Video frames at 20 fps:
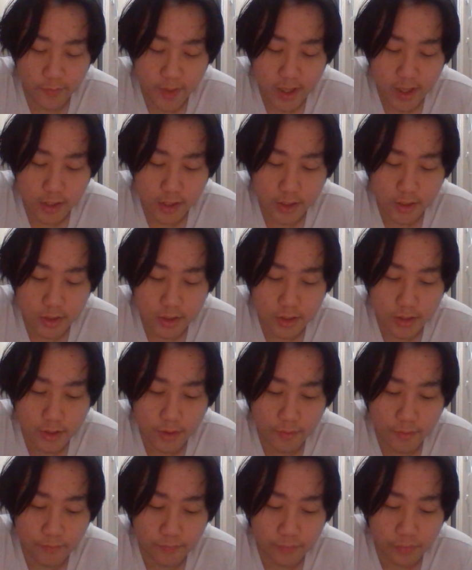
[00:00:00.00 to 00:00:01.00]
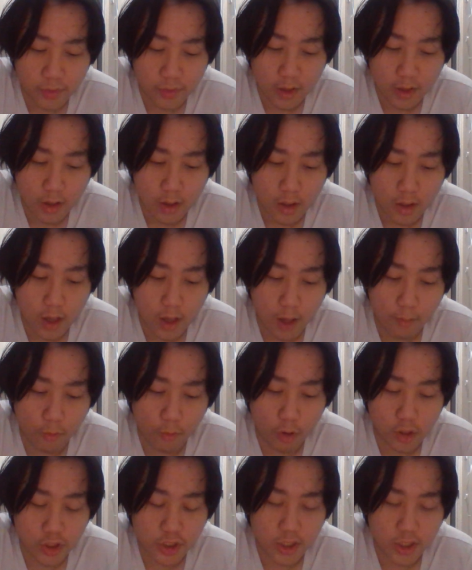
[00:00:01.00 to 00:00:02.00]
me is I'm
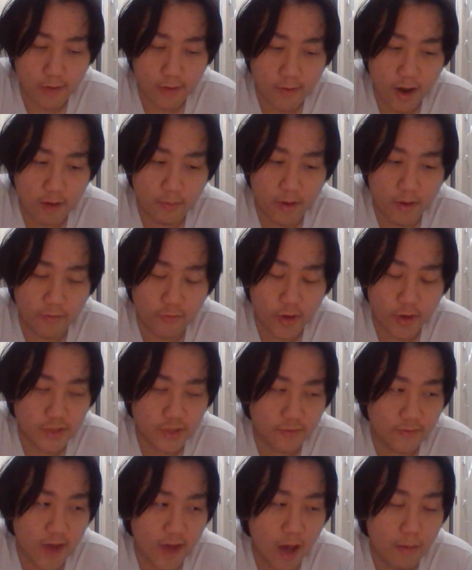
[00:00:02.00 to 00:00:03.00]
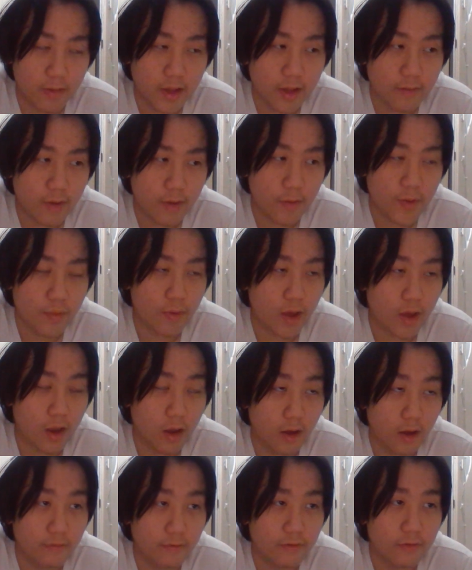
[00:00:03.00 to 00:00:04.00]
constantly around my friends and family, around people I
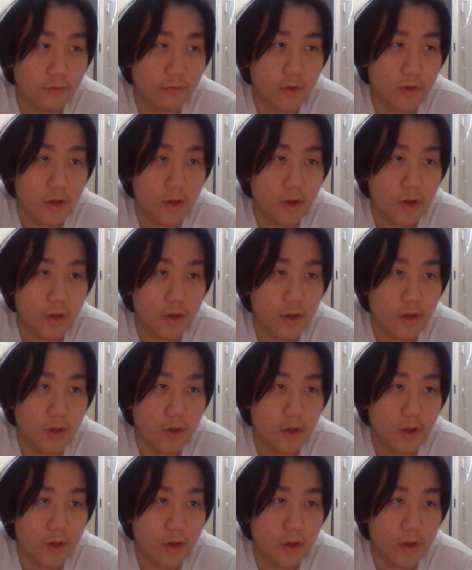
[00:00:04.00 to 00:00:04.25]
love.